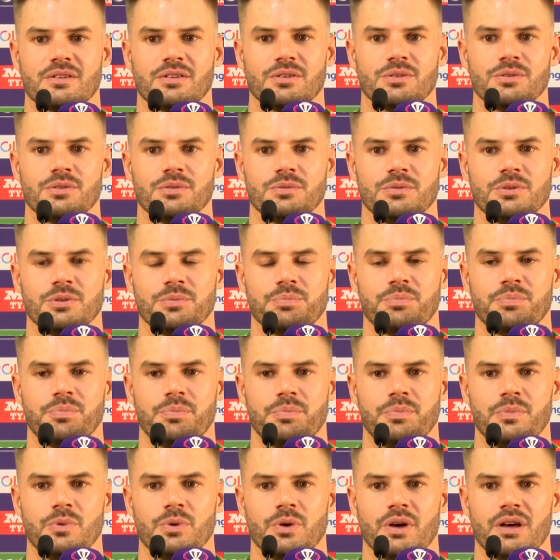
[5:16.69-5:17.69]
You
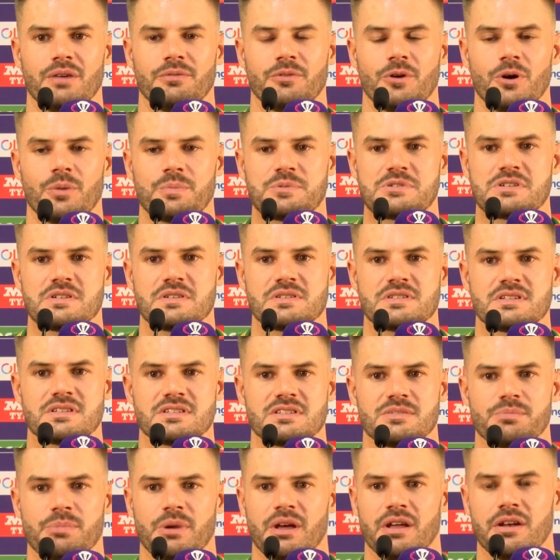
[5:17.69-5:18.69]
have options
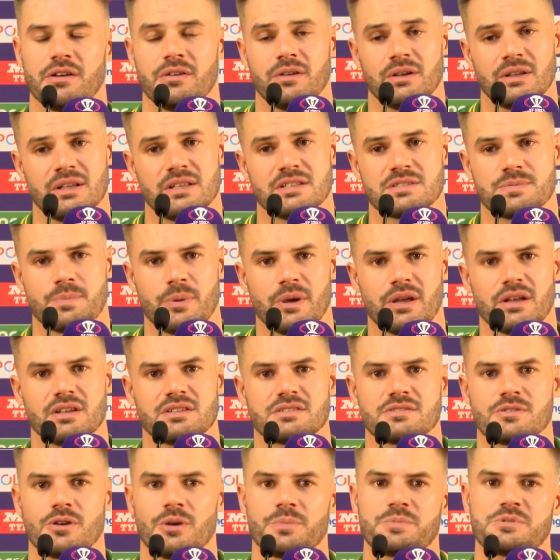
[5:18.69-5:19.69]
as a batter, and each
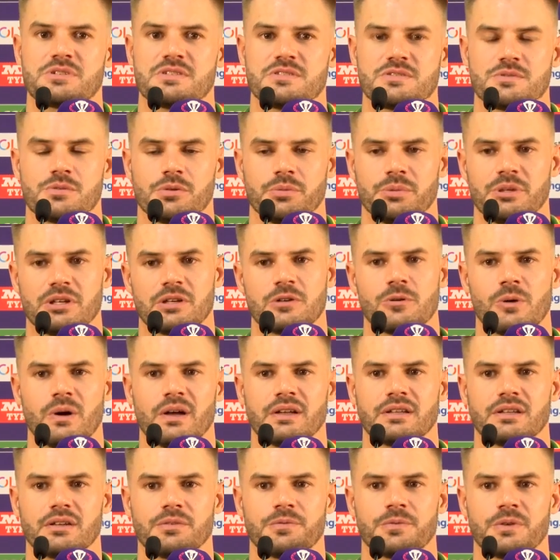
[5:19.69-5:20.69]
batter's options will be
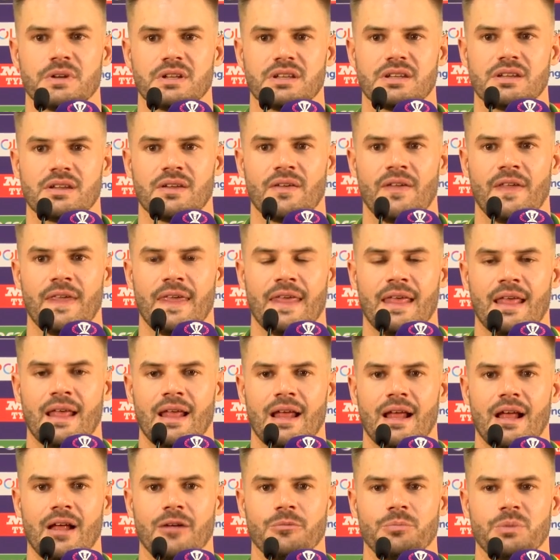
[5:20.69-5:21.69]
quite different.
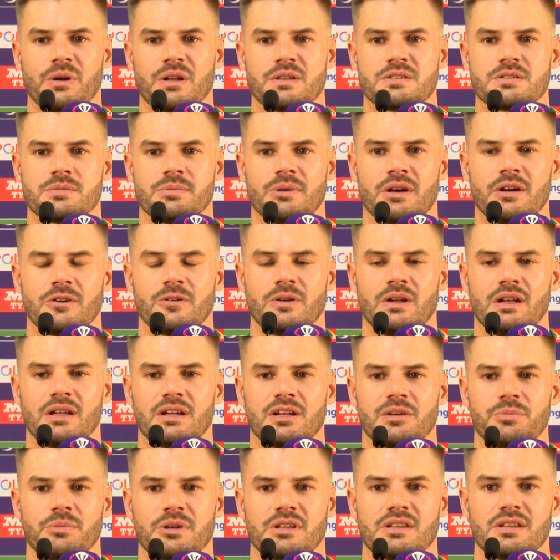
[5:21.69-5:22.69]
But it's about really
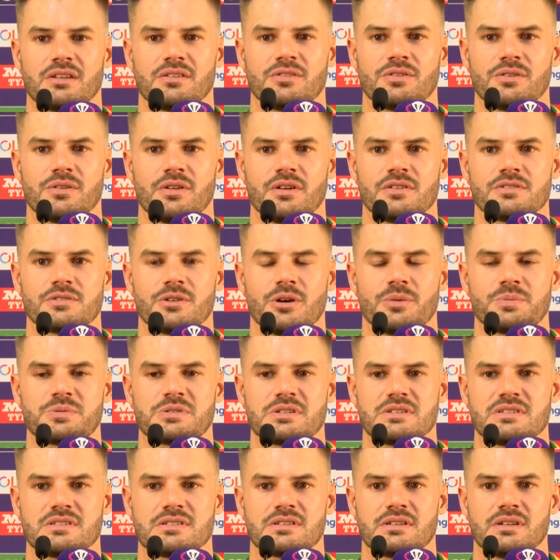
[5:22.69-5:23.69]
committing to those
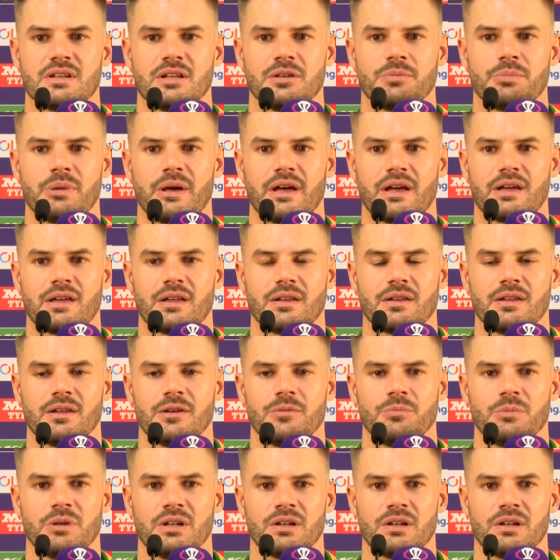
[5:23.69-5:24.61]
options and backing them.